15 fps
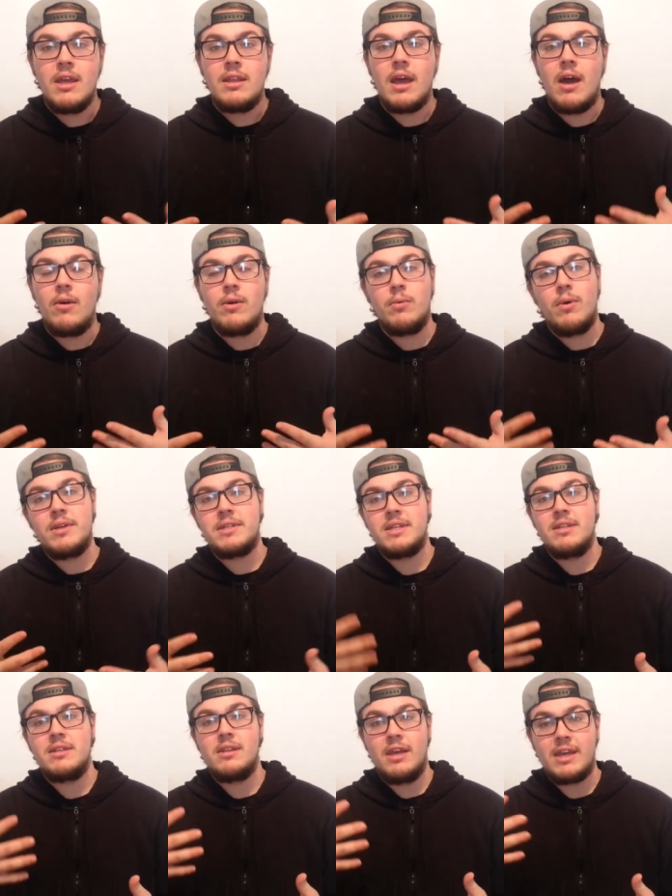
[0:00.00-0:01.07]
Now, it
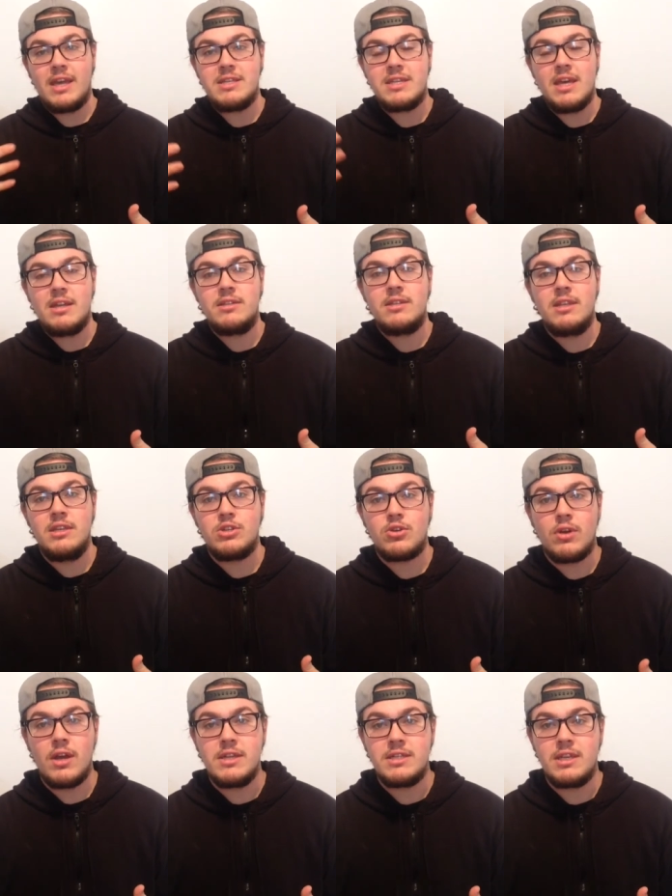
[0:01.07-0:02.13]
wasn't, like I said, these
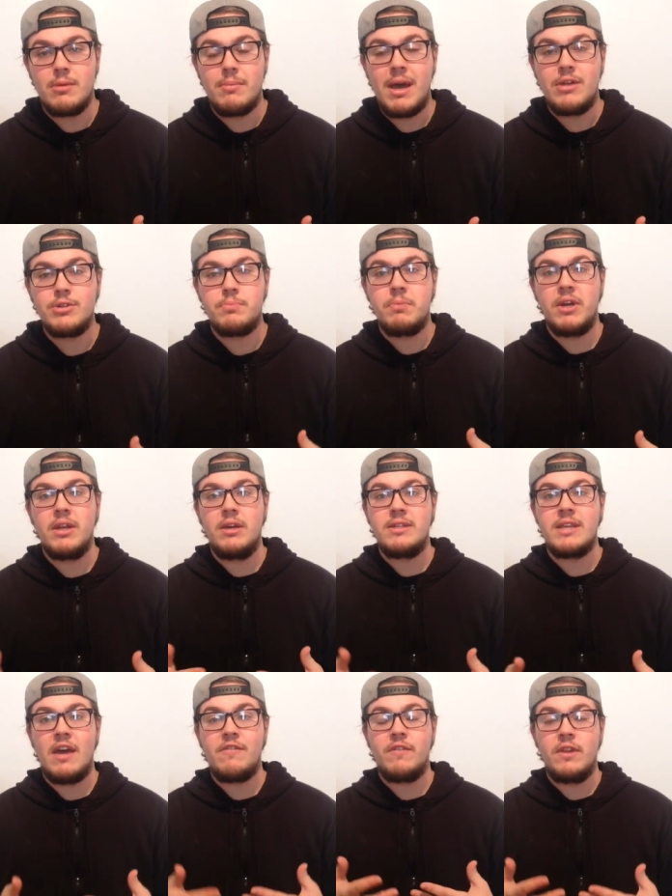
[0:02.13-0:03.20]
crazy amounts, but it
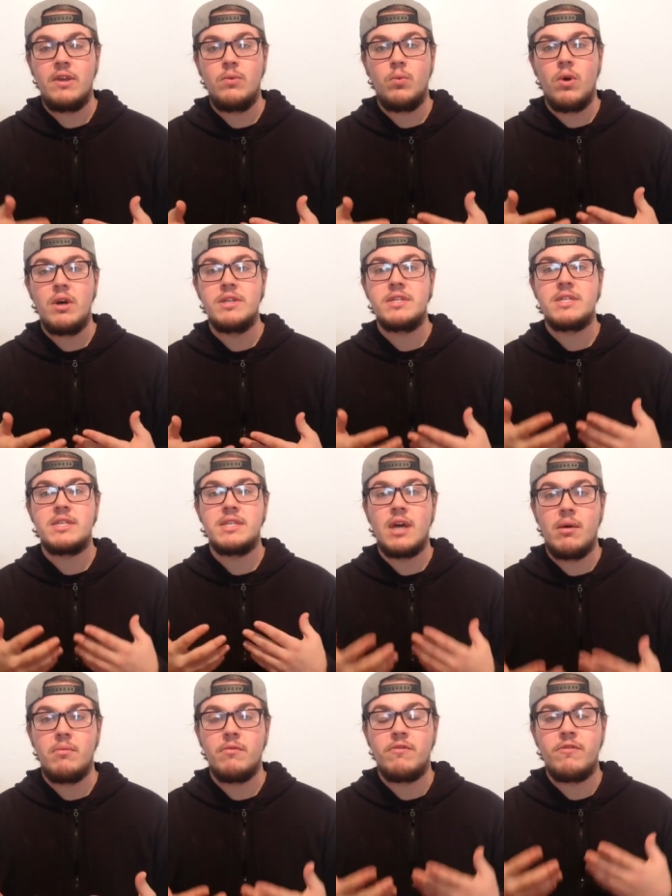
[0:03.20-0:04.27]
definitely was
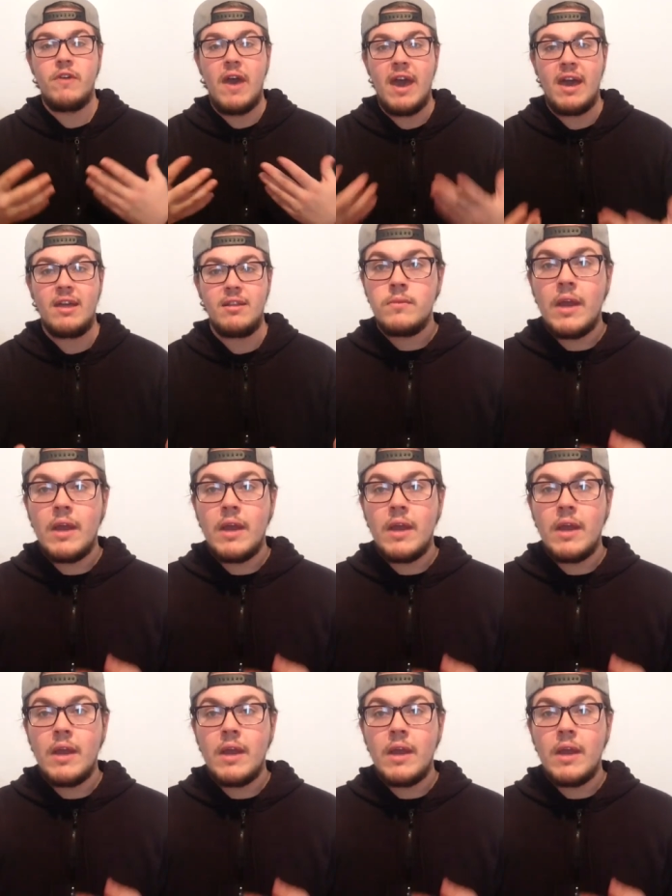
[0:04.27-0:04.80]
some fat.